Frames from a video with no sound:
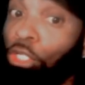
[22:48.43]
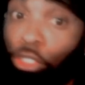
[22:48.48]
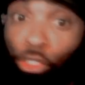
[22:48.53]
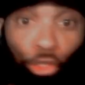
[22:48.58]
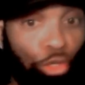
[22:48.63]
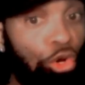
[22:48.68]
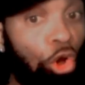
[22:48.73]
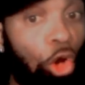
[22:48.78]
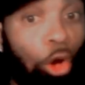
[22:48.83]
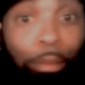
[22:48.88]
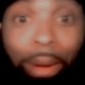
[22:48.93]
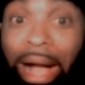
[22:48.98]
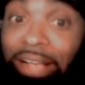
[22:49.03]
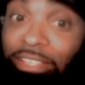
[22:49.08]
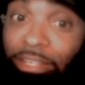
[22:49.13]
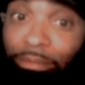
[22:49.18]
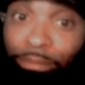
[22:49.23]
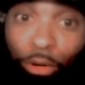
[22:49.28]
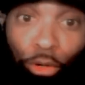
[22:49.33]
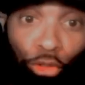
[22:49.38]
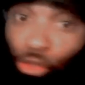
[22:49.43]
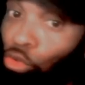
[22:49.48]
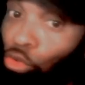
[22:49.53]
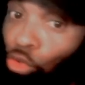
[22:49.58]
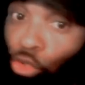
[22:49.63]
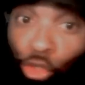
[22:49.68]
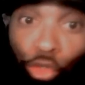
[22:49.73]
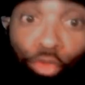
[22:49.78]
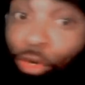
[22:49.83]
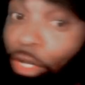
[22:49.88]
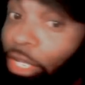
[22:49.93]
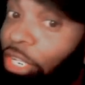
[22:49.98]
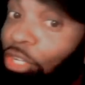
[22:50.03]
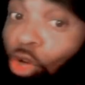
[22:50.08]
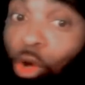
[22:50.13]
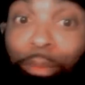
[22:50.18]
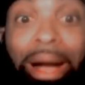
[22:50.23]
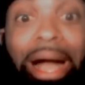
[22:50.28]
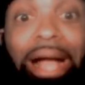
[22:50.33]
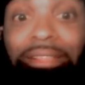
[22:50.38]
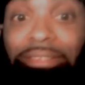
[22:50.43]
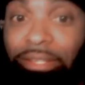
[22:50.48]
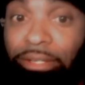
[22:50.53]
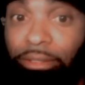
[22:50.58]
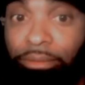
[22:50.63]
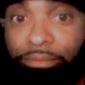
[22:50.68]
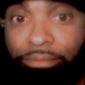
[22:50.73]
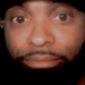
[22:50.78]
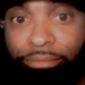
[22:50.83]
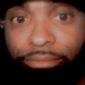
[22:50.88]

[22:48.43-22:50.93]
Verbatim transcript: You know boxing, bro. You, you really know boxing.